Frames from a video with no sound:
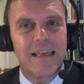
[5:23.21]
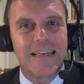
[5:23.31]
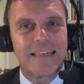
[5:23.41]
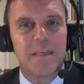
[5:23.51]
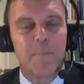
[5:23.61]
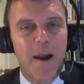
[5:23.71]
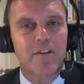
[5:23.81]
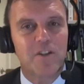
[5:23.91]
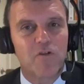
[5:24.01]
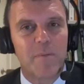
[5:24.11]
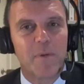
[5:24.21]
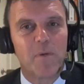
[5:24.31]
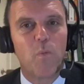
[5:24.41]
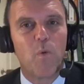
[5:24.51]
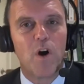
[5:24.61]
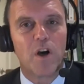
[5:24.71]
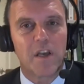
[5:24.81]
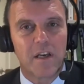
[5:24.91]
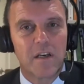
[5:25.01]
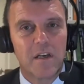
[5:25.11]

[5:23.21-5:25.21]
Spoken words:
Is the Paris Agreement working?